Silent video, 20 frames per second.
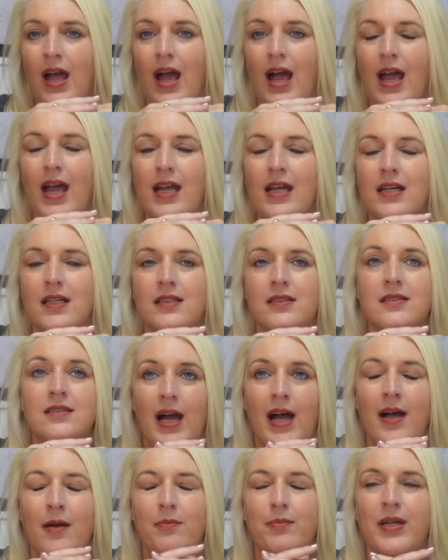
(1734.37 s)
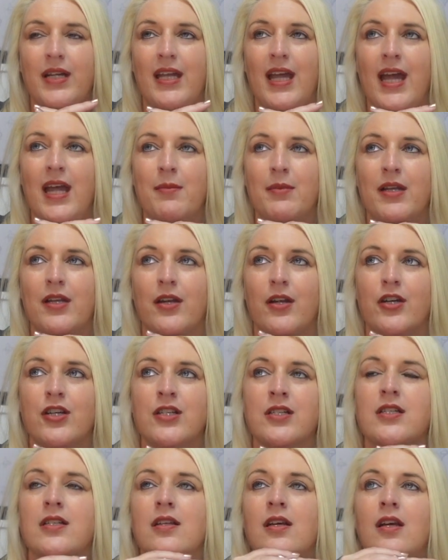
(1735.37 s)
And I became a
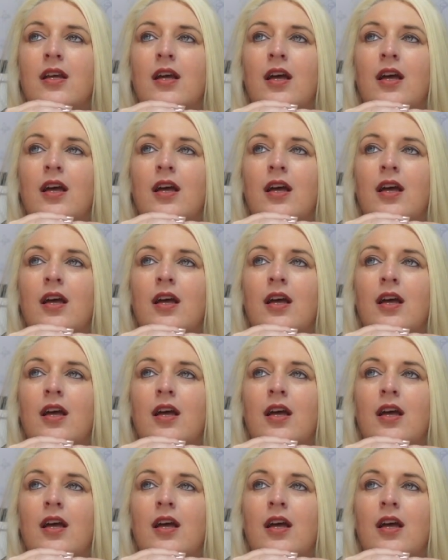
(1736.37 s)
nurse